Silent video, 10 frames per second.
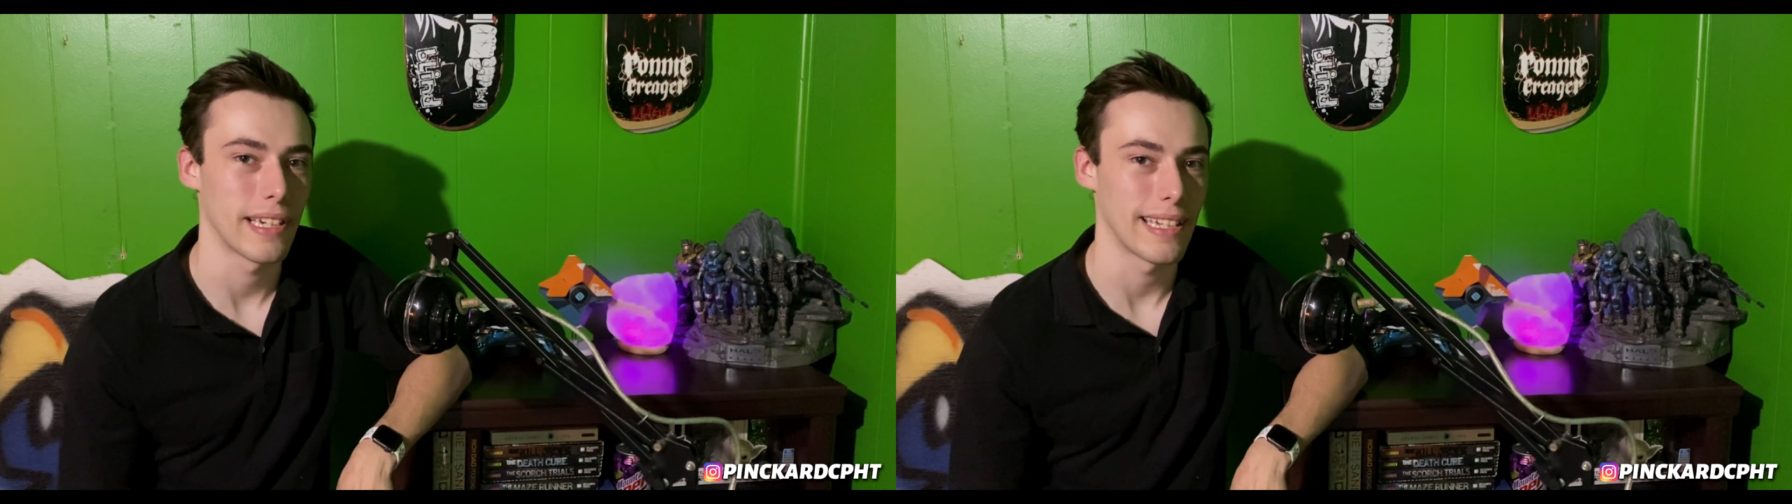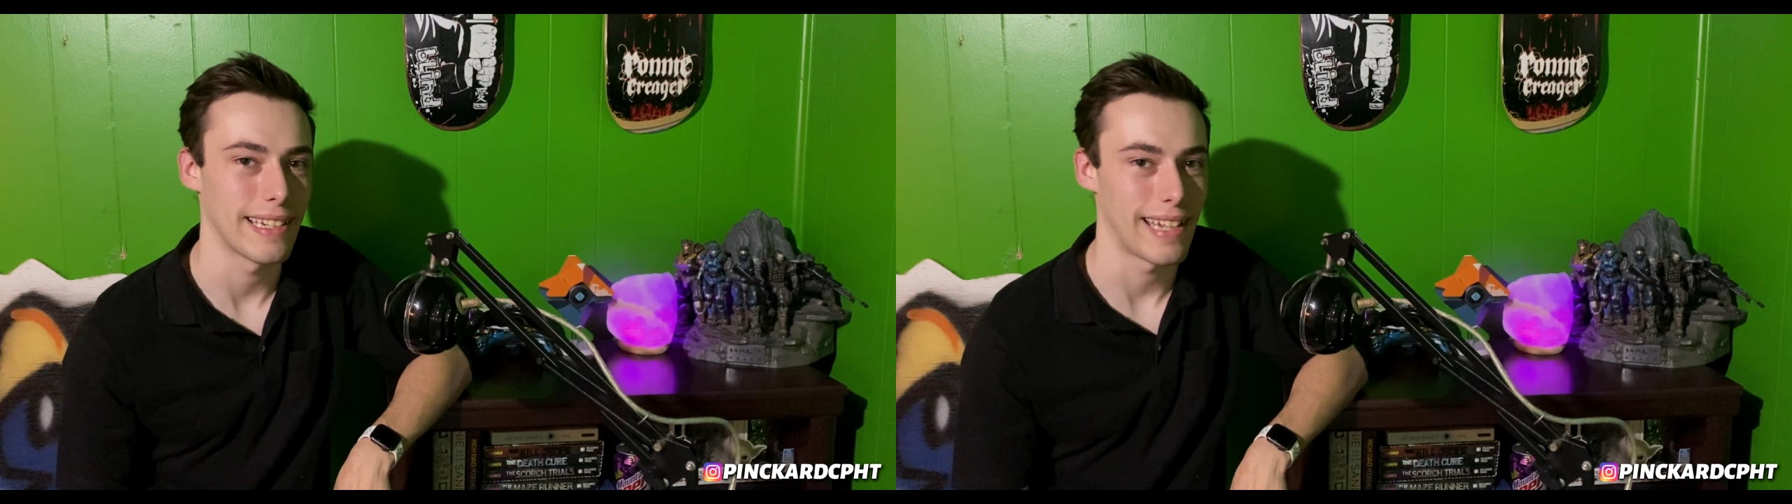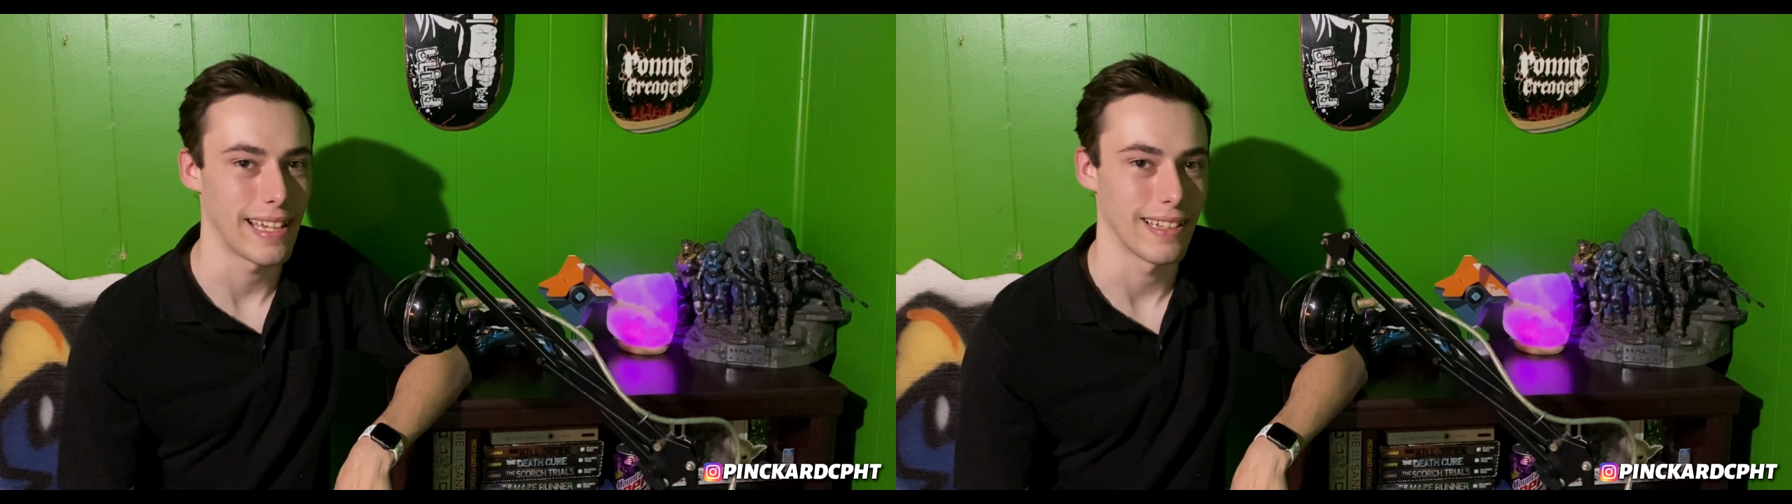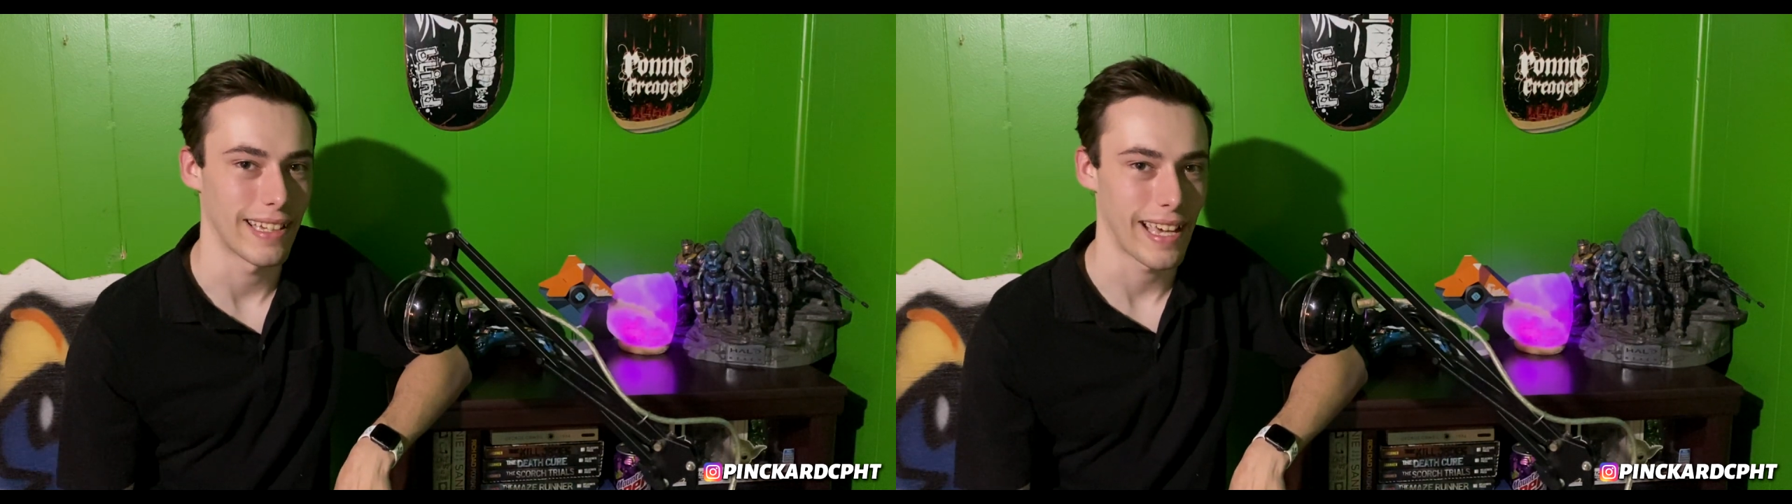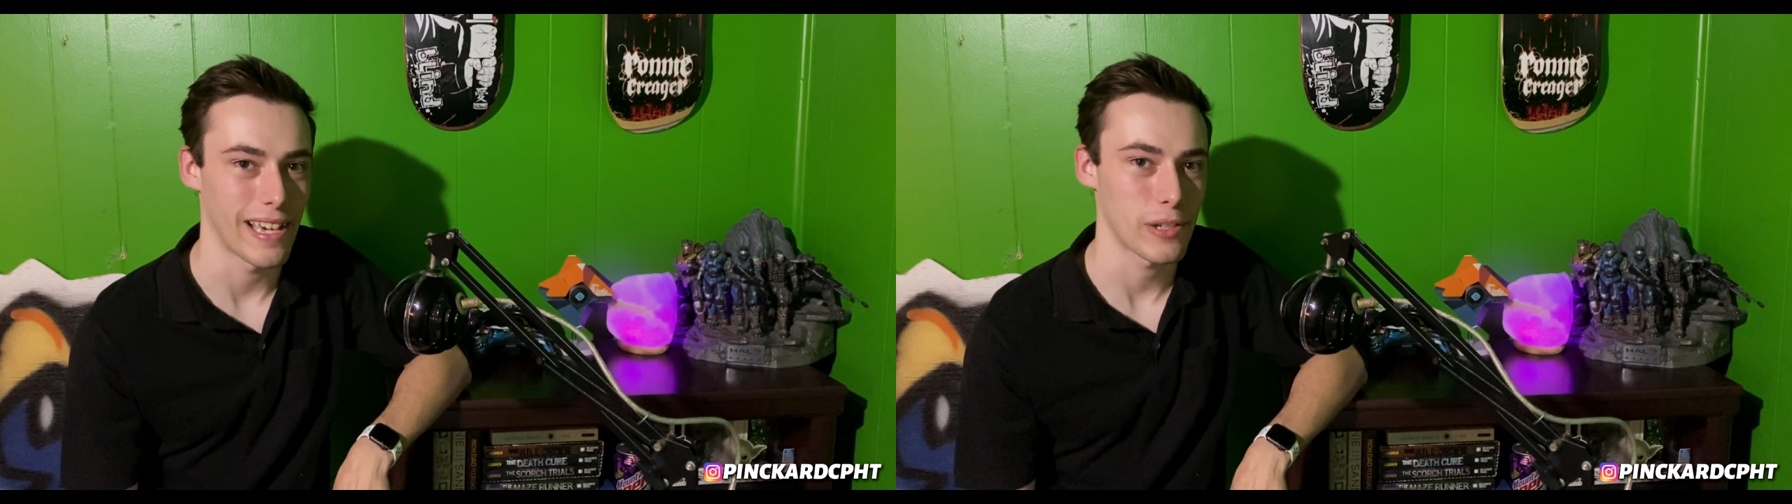getting
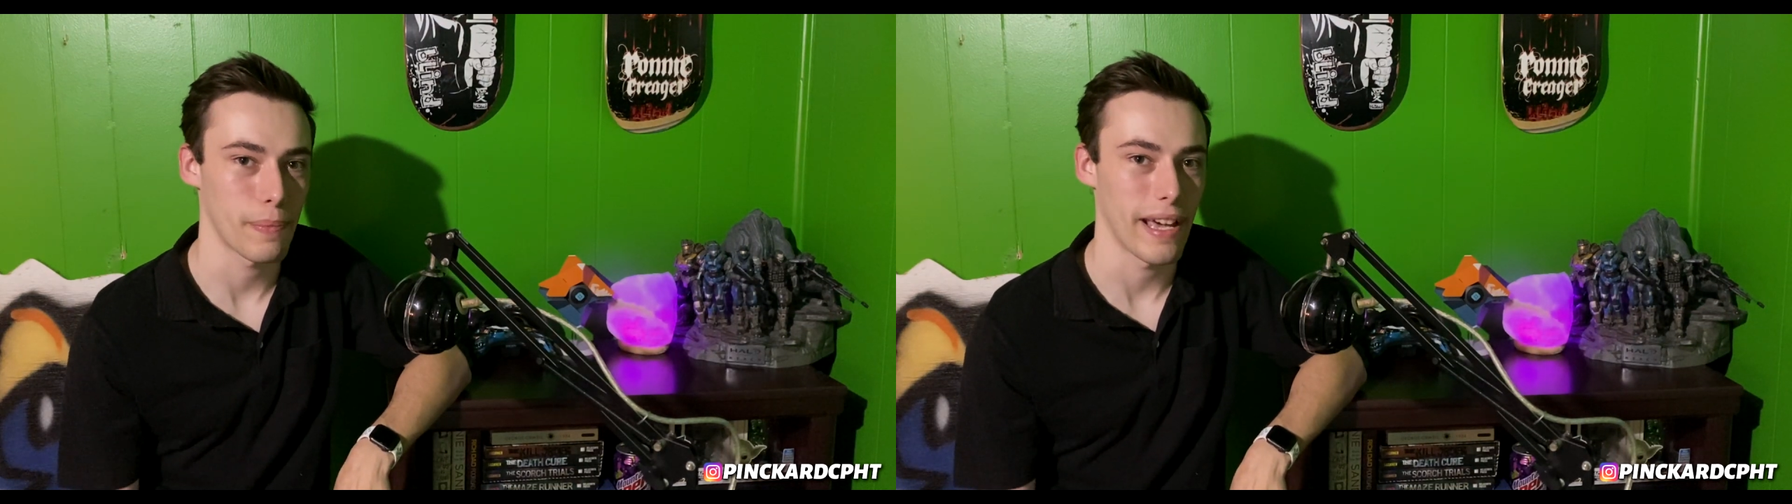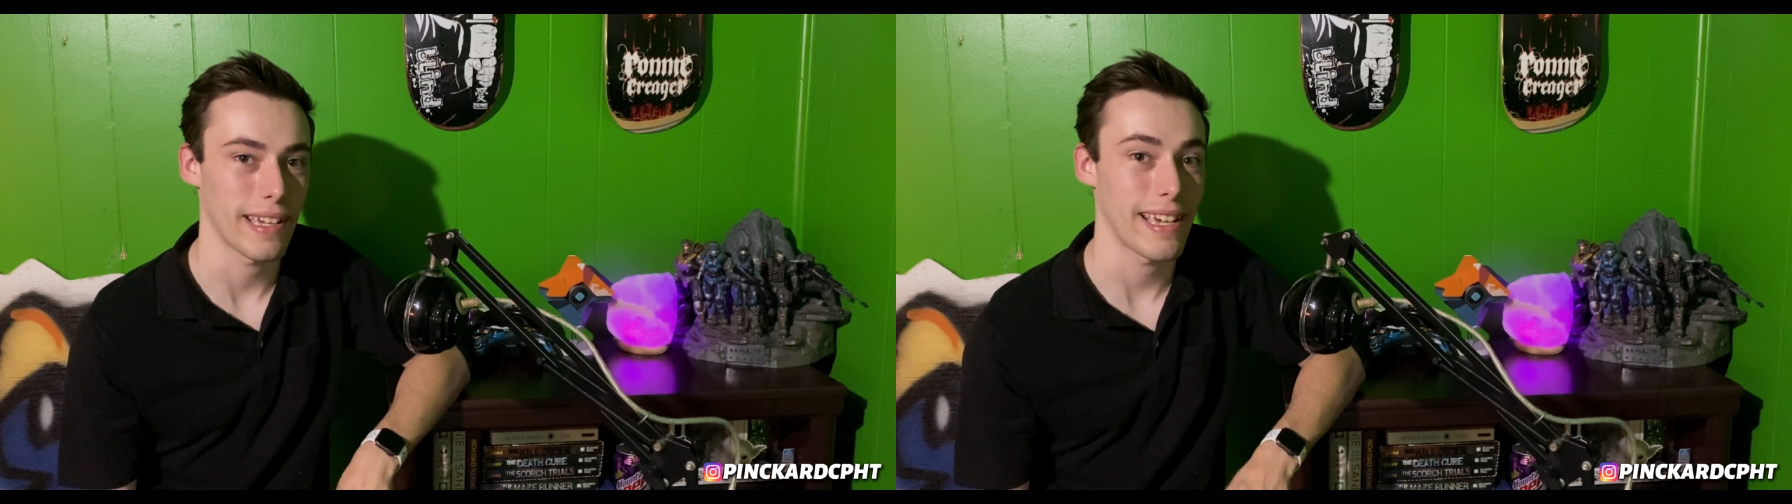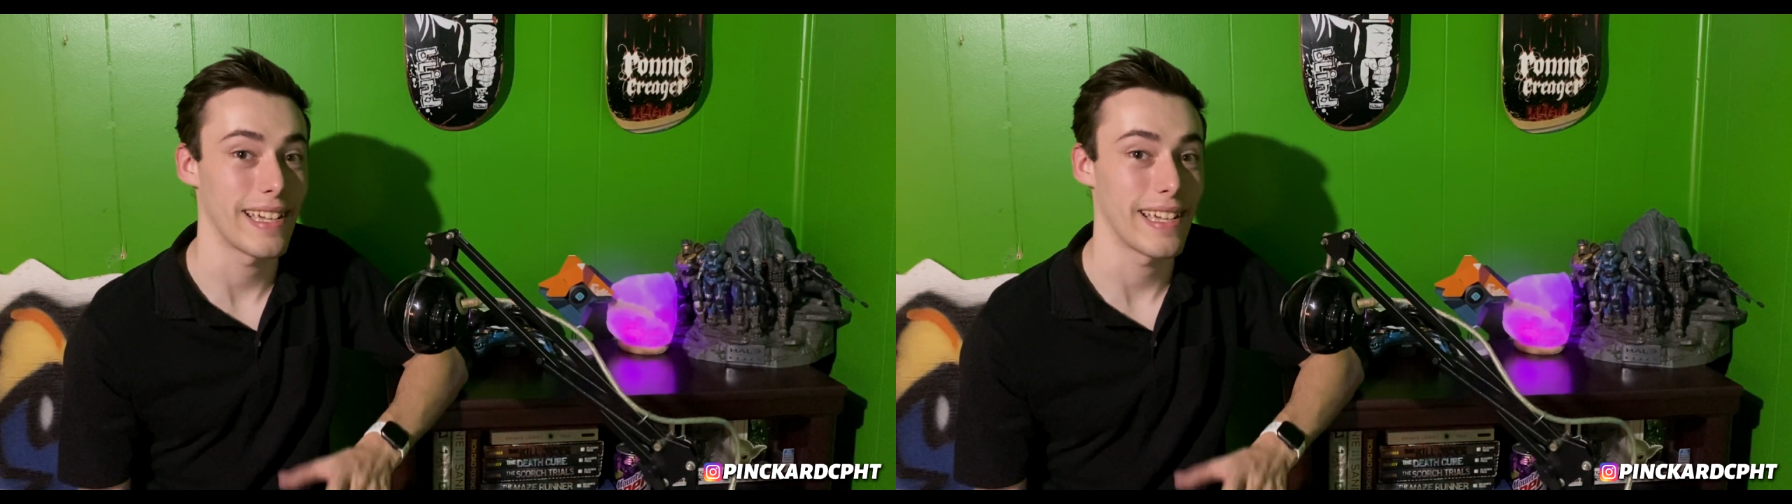daily cash back,